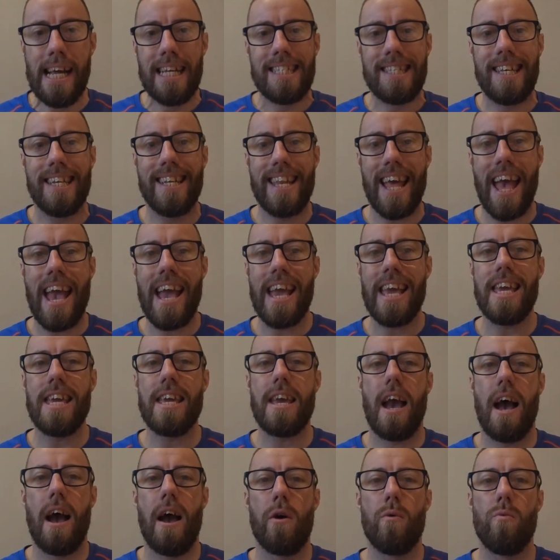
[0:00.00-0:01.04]

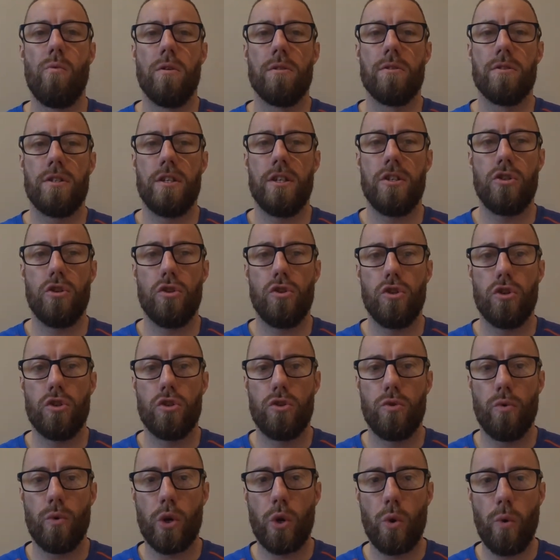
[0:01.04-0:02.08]
Today I wanted to
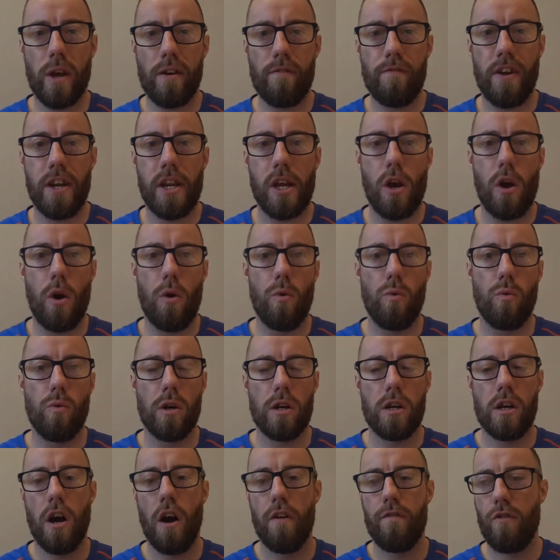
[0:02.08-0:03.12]
just do a quick video
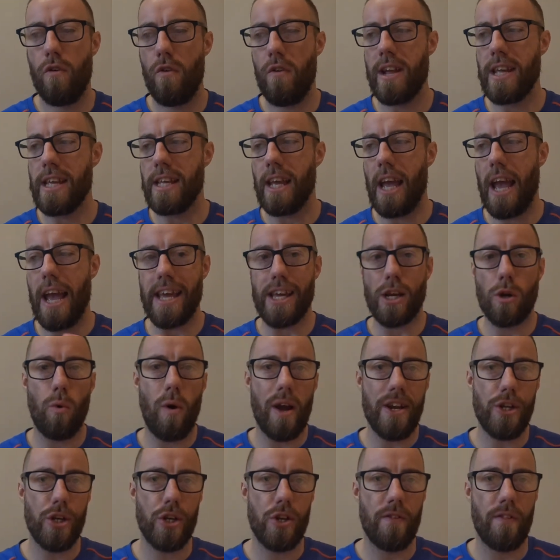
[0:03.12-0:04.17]
covering a
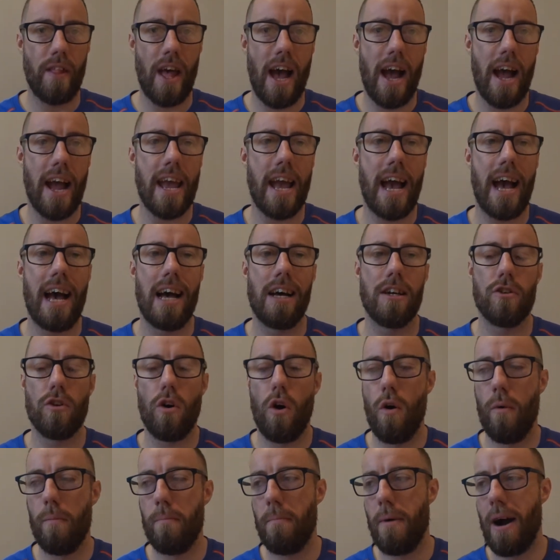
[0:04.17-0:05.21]
question that I had
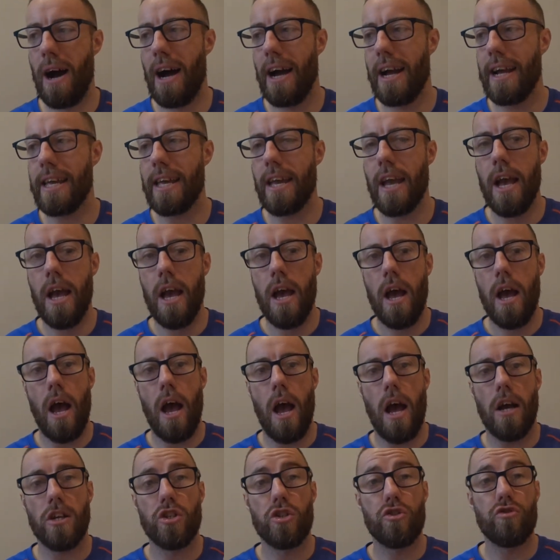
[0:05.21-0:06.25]
on my
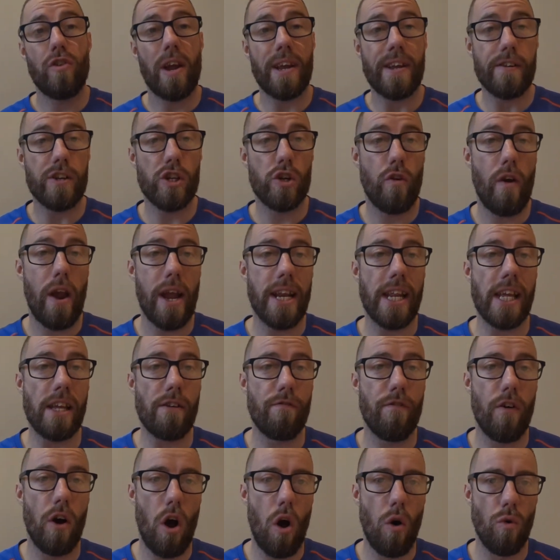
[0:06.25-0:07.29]
strength training
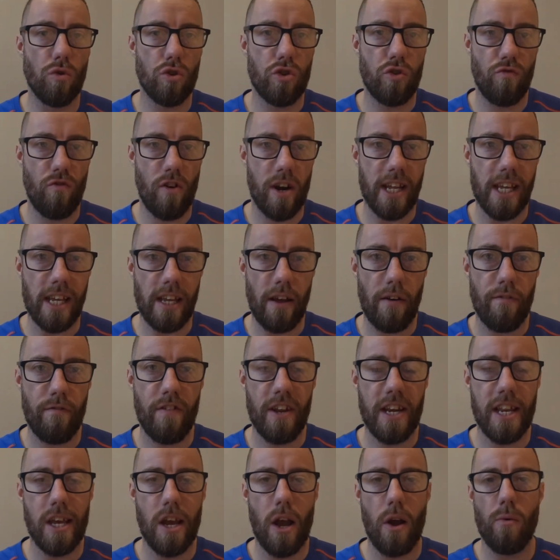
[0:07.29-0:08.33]
for ultra running
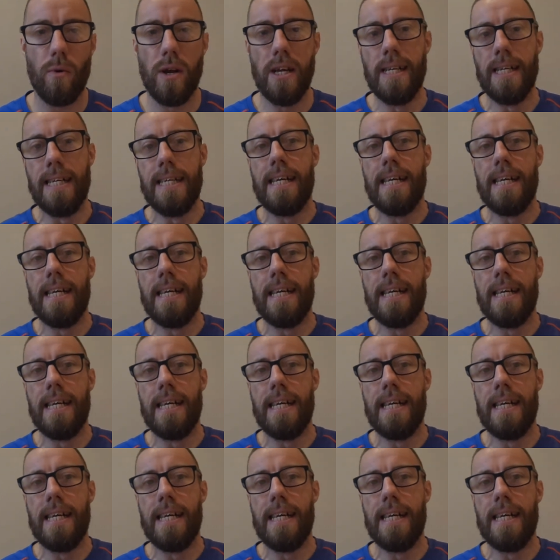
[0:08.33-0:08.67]
video.